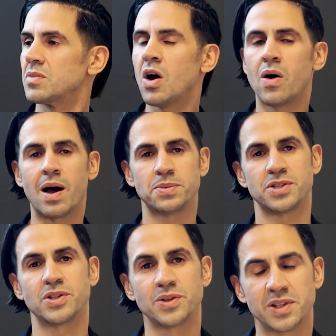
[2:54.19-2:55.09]
Oh,
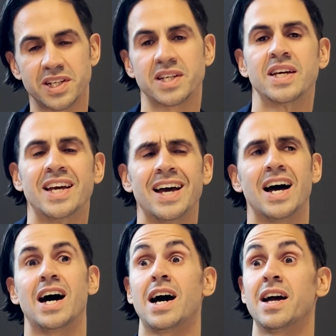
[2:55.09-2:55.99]
absolutely.
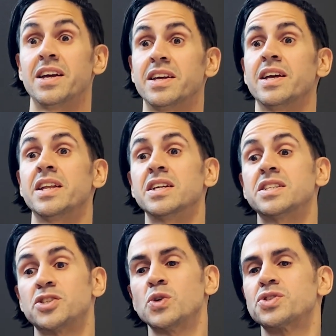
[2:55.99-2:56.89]
And
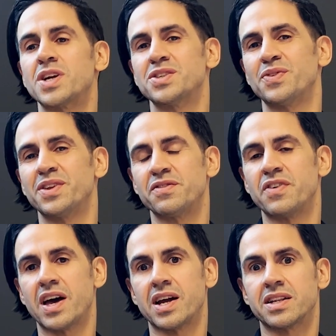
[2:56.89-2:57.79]
it's so stressful, in
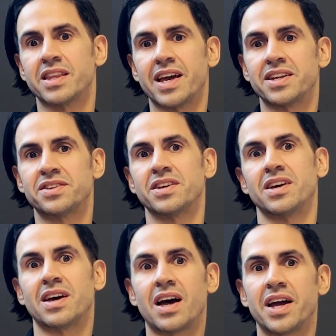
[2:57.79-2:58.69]
fact, that
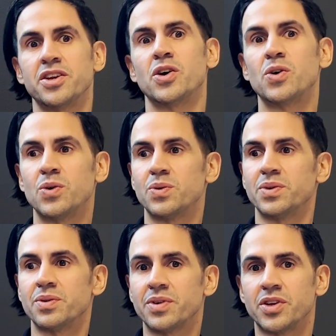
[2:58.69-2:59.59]
I
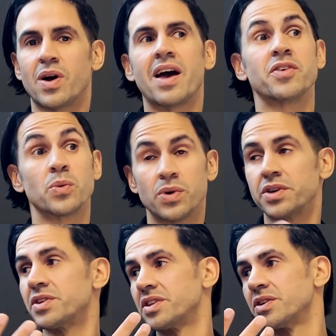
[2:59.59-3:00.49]
know, having
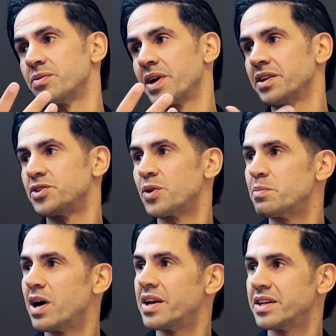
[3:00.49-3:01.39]
worked at the regulatory
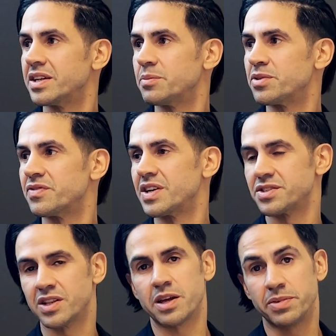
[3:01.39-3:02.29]
body and in
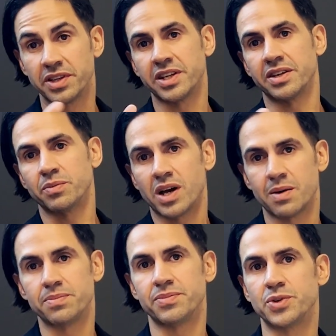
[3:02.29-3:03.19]
professional liability at
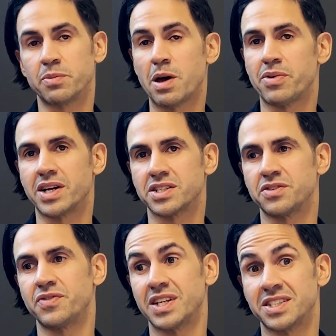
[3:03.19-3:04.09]
doing malpractice
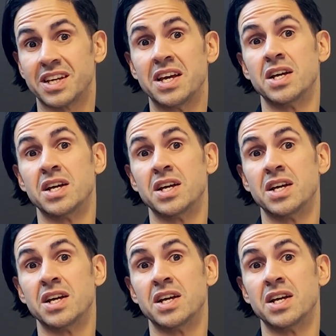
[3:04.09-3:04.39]
defense,